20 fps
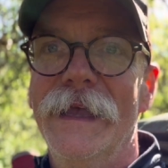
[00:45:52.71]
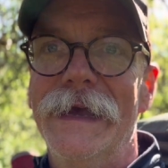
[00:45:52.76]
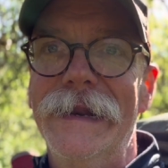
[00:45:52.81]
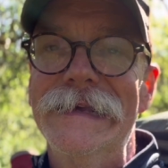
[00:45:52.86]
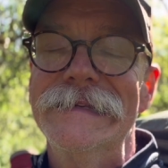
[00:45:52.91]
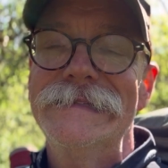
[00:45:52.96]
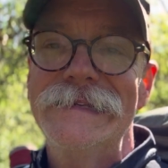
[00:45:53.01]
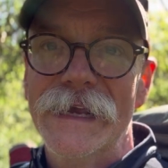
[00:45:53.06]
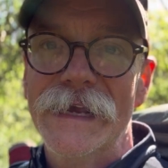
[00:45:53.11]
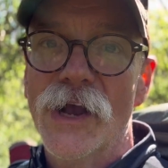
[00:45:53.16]

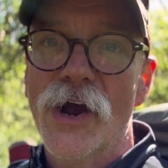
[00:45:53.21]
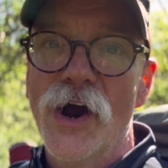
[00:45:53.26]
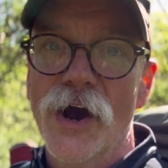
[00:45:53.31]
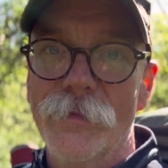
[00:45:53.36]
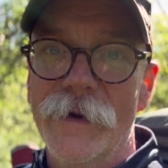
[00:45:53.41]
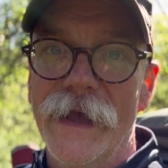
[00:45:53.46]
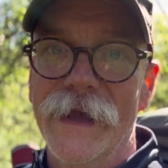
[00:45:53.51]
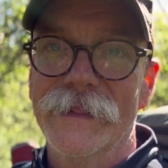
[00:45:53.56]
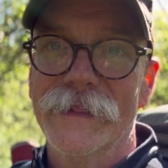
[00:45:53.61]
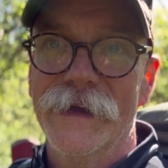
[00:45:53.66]
And I see a
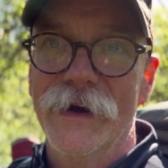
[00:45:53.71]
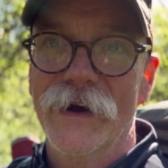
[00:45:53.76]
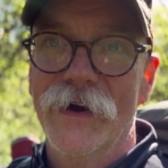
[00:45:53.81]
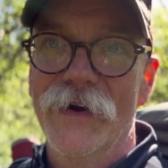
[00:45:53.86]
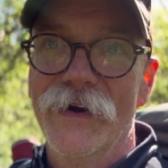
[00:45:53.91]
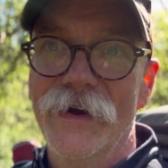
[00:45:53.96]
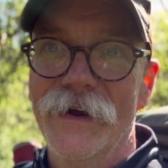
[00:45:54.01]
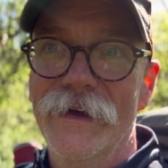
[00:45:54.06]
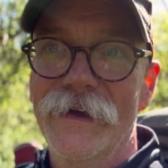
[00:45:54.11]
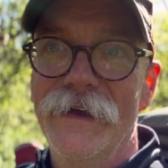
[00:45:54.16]
car back
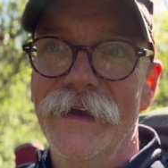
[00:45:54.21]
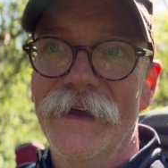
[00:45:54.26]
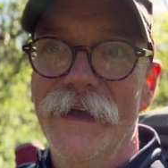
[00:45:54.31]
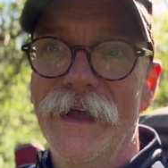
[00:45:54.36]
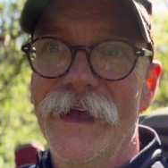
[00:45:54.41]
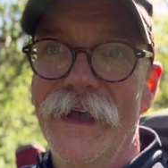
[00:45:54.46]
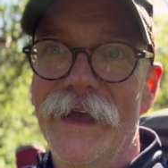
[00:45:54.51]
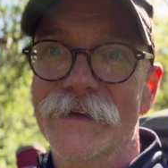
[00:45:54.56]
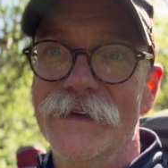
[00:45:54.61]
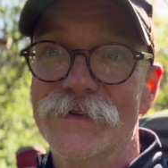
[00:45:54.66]
there.
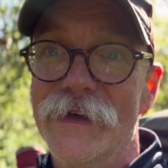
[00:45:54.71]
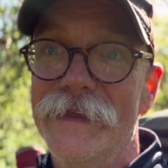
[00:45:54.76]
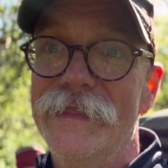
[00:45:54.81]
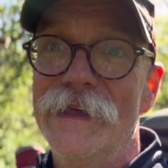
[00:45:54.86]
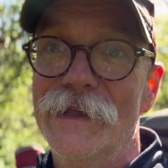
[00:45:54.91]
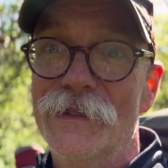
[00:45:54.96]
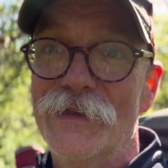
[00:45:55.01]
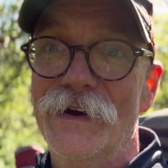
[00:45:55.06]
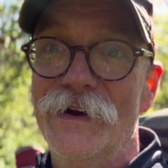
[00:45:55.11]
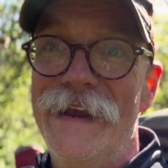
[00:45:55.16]
So I
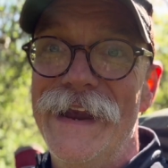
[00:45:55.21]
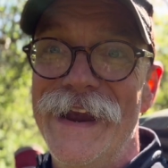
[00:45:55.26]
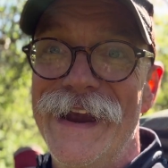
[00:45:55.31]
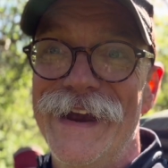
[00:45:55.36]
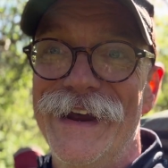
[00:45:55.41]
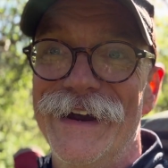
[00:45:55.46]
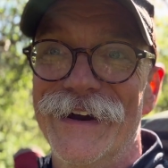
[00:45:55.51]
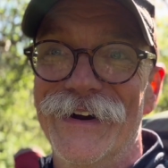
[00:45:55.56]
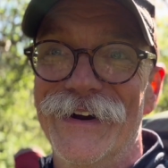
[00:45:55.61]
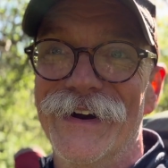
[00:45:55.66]
think they're
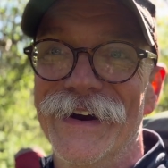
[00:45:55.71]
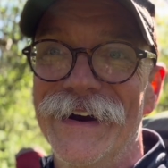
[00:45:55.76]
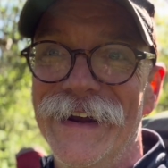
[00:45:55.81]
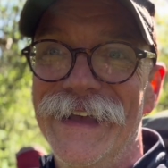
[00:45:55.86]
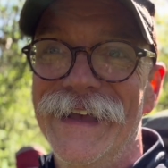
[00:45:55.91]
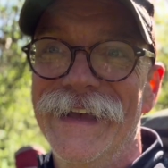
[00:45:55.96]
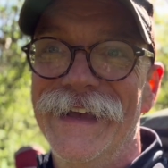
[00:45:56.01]
here